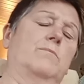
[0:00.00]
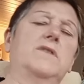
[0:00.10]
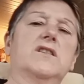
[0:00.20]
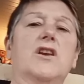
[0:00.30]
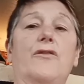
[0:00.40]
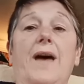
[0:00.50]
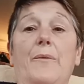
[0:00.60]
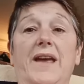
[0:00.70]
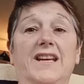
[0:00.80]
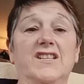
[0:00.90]
Must go
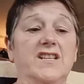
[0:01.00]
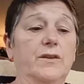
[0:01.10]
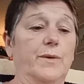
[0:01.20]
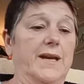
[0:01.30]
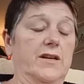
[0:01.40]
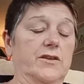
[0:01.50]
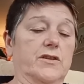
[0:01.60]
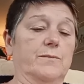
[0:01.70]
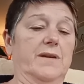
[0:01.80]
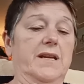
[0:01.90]
that way because the other way looked
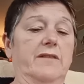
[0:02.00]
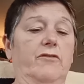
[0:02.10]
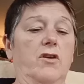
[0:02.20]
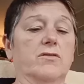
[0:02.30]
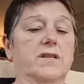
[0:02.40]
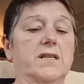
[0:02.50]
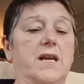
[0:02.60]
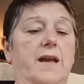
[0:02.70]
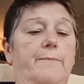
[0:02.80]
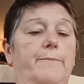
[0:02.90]
completely wrong, didn't
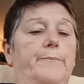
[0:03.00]
it?